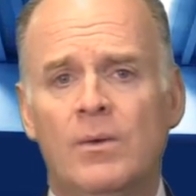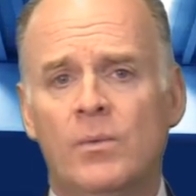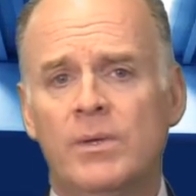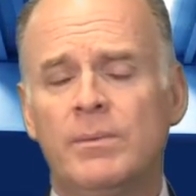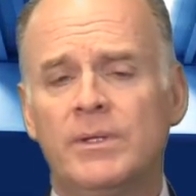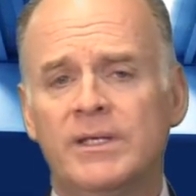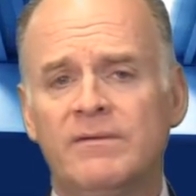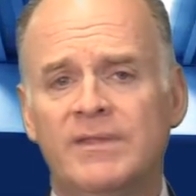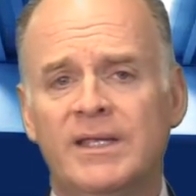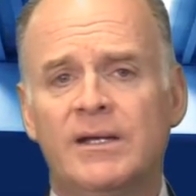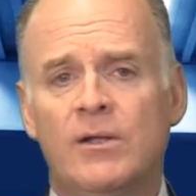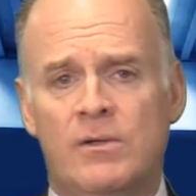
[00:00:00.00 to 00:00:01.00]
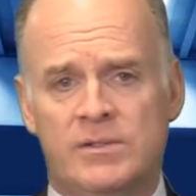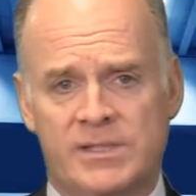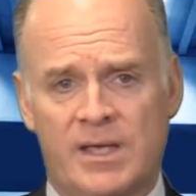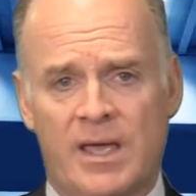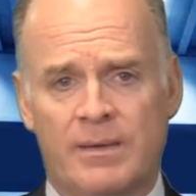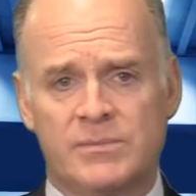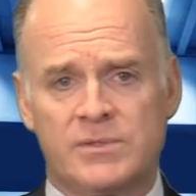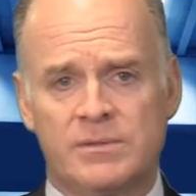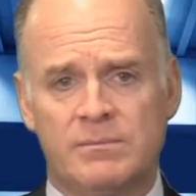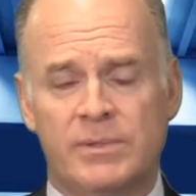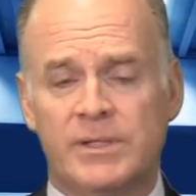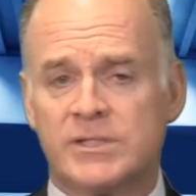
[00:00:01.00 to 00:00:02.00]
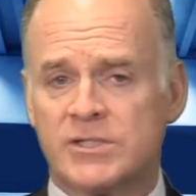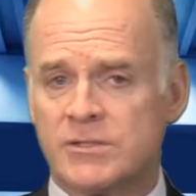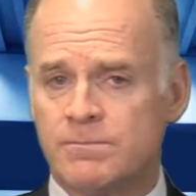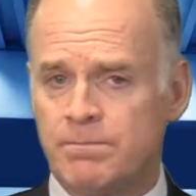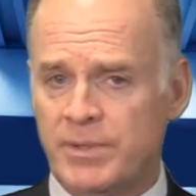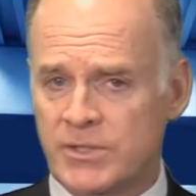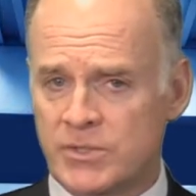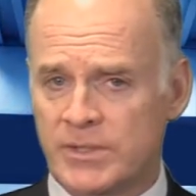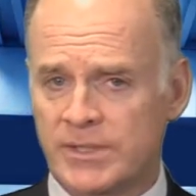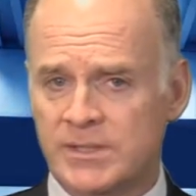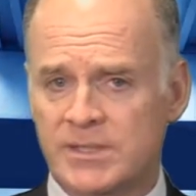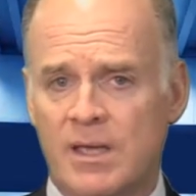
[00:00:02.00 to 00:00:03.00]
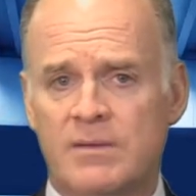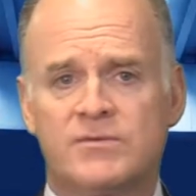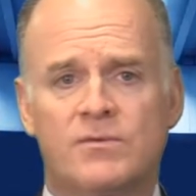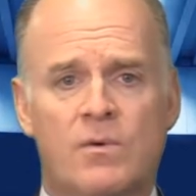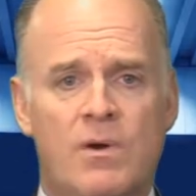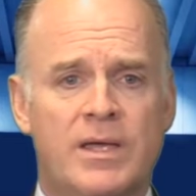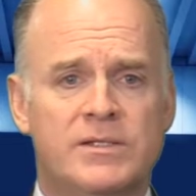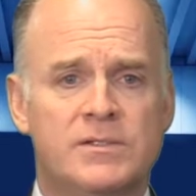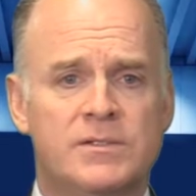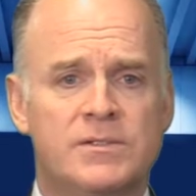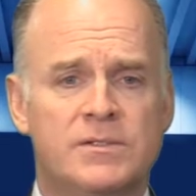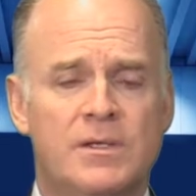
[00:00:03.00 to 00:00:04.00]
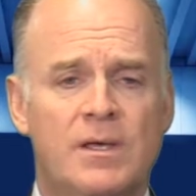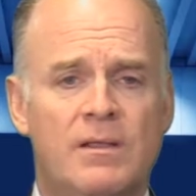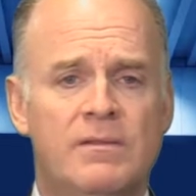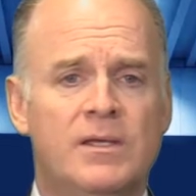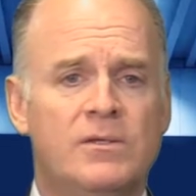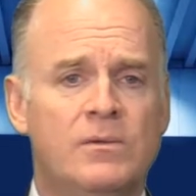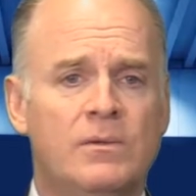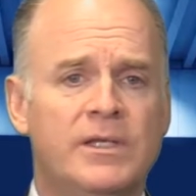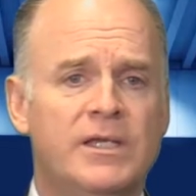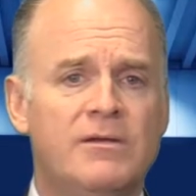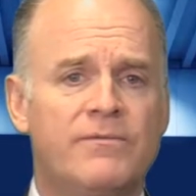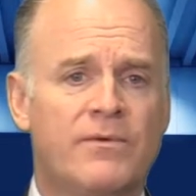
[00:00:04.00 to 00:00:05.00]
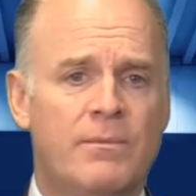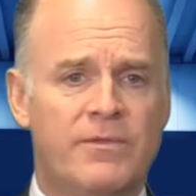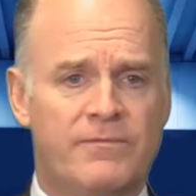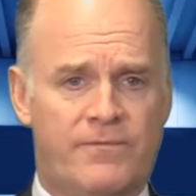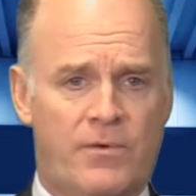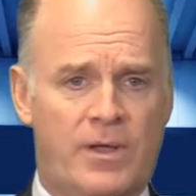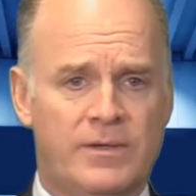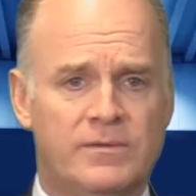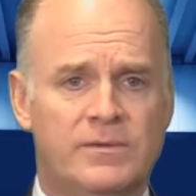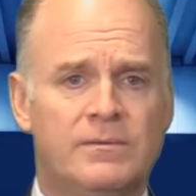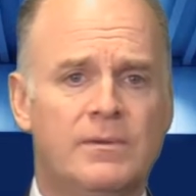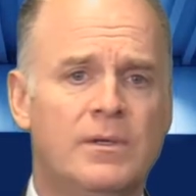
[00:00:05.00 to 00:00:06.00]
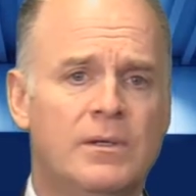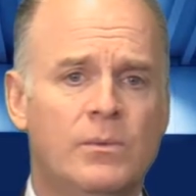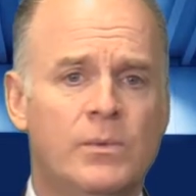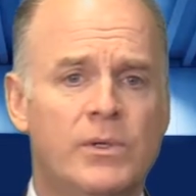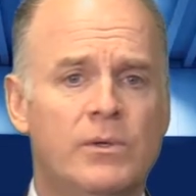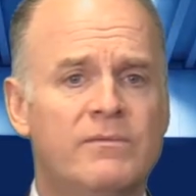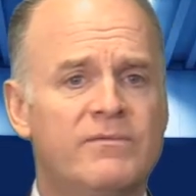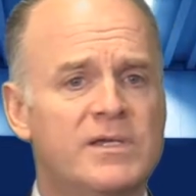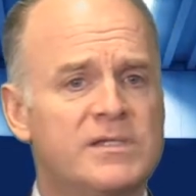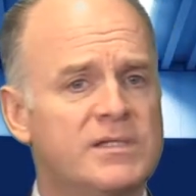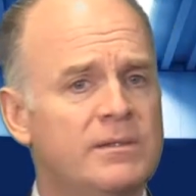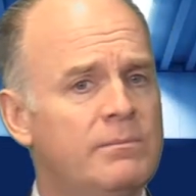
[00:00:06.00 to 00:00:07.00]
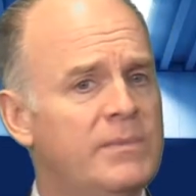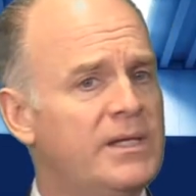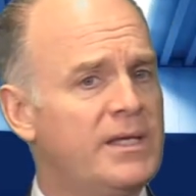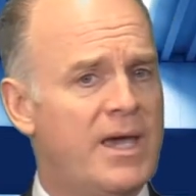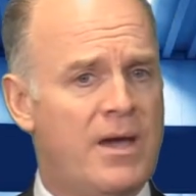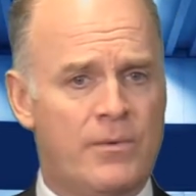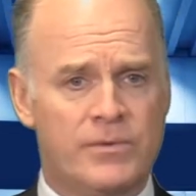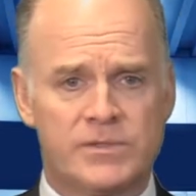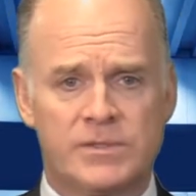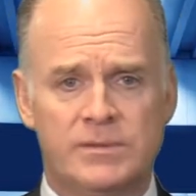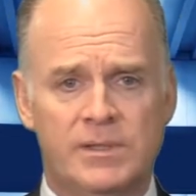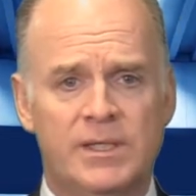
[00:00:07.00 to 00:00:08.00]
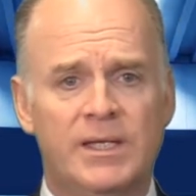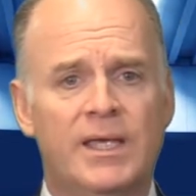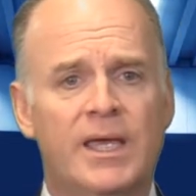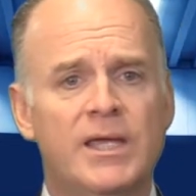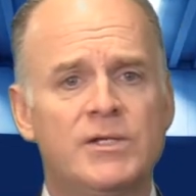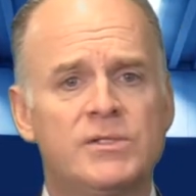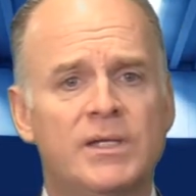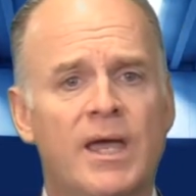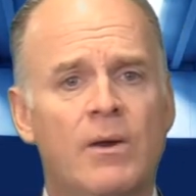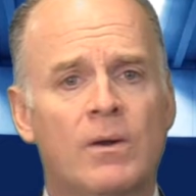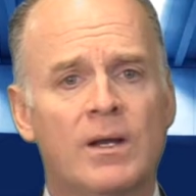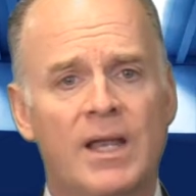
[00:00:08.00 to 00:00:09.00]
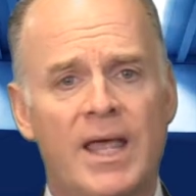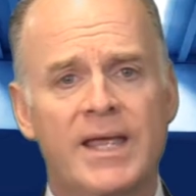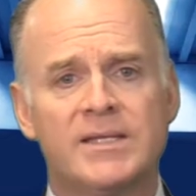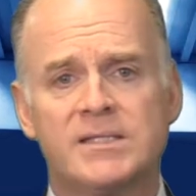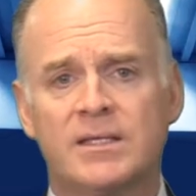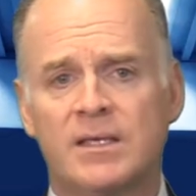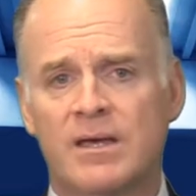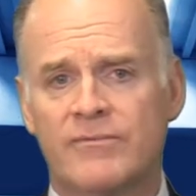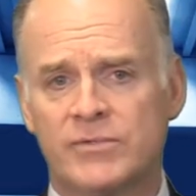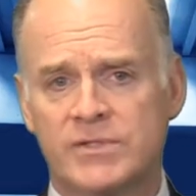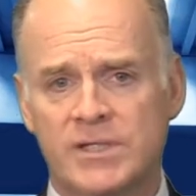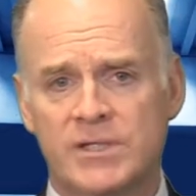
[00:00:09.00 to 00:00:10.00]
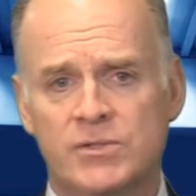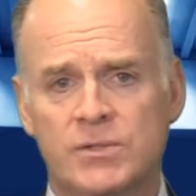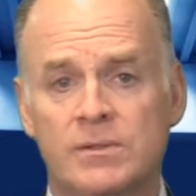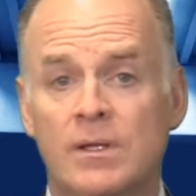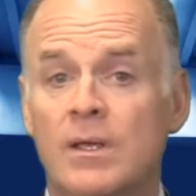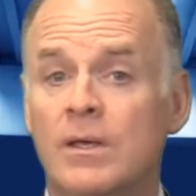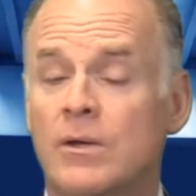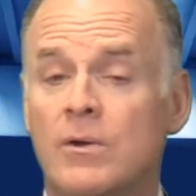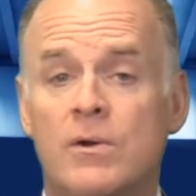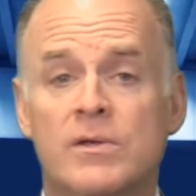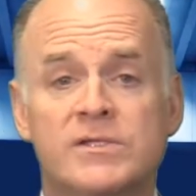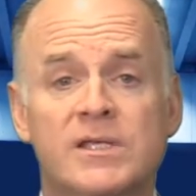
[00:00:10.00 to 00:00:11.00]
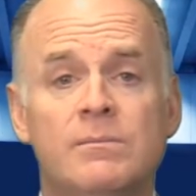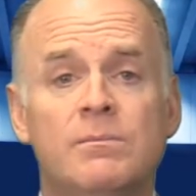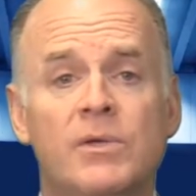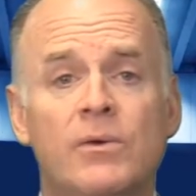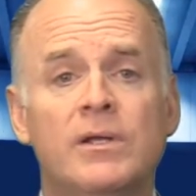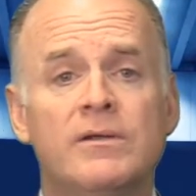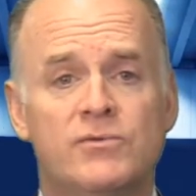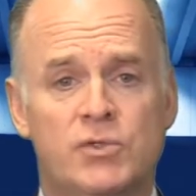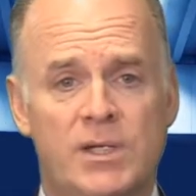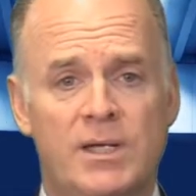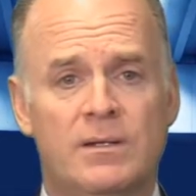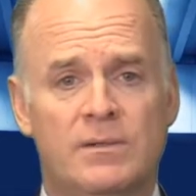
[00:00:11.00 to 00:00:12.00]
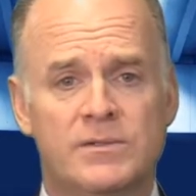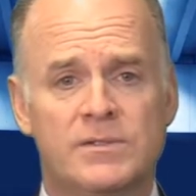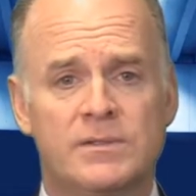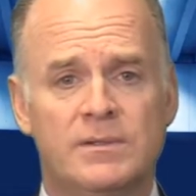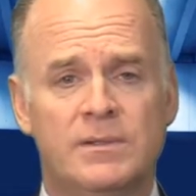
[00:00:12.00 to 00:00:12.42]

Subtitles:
We believe that at all times, but especially in times of crisis, that you lead from the front. We are investing many hours engaging our clients in conversation across a myriad of channels.